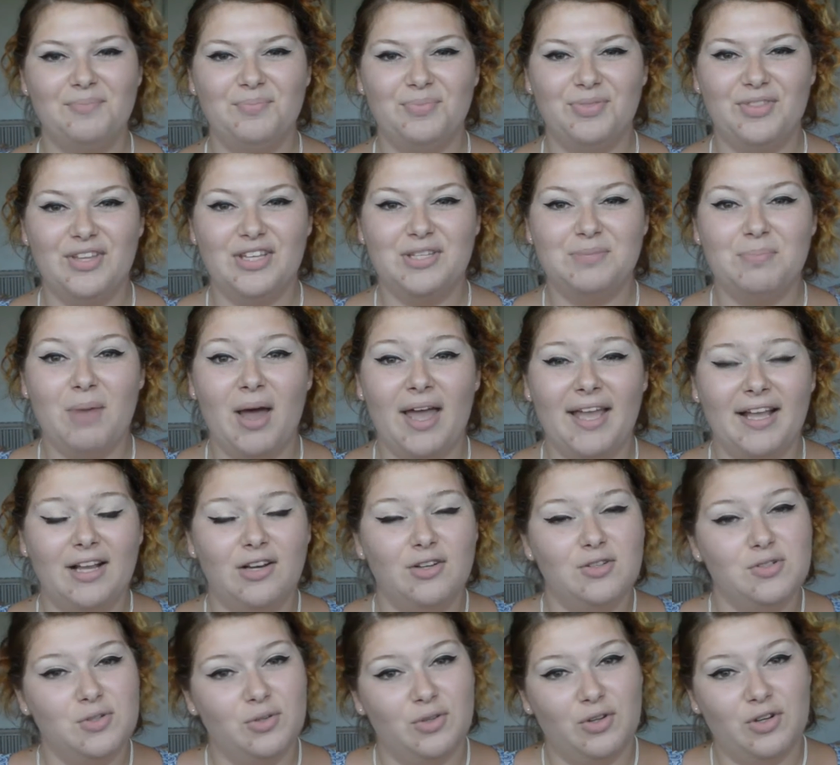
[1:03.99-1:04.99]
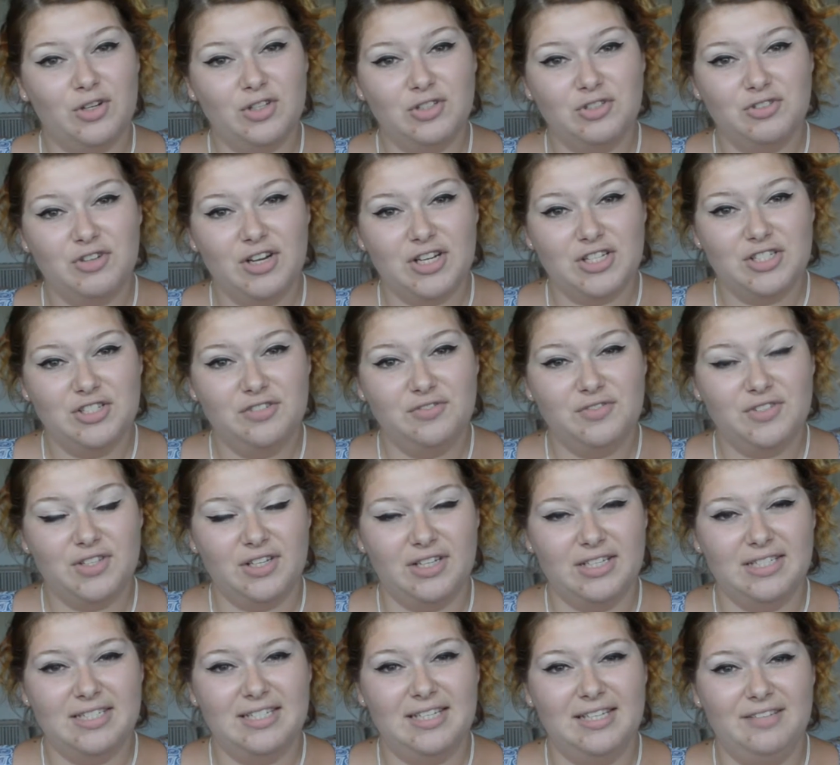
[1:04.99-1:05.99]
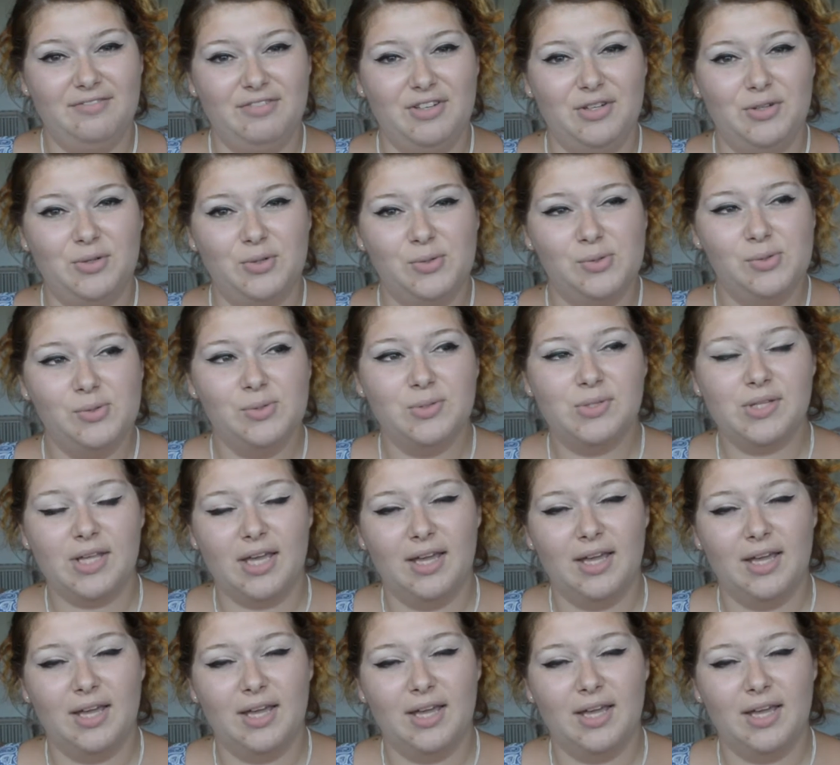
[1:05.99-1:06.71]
This might include all the contracts you've signed to live in halls.